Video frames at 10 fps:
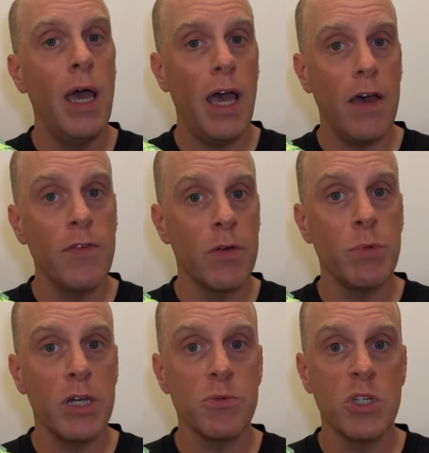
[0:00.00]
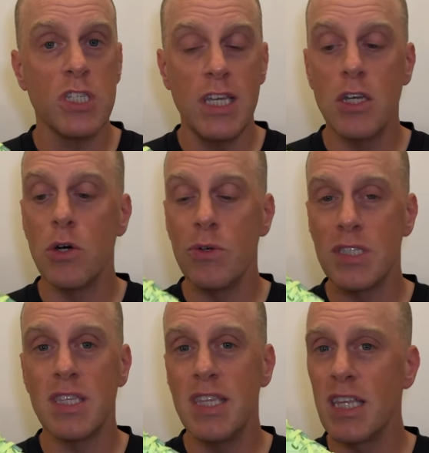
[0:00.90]
FFBlast Plus Eco is
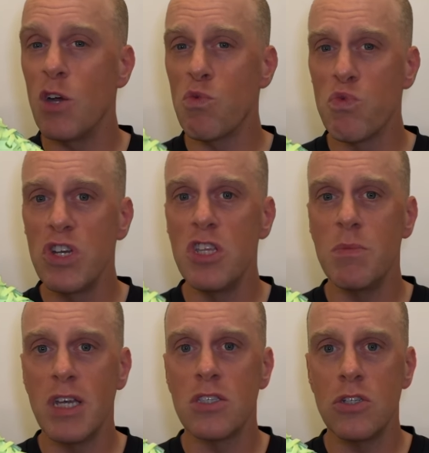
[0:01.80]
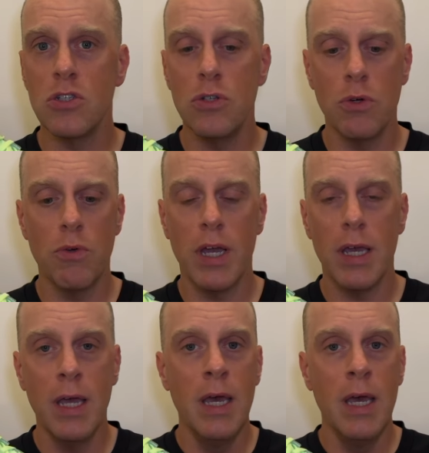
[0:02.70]
the thing that really makes this shoe great.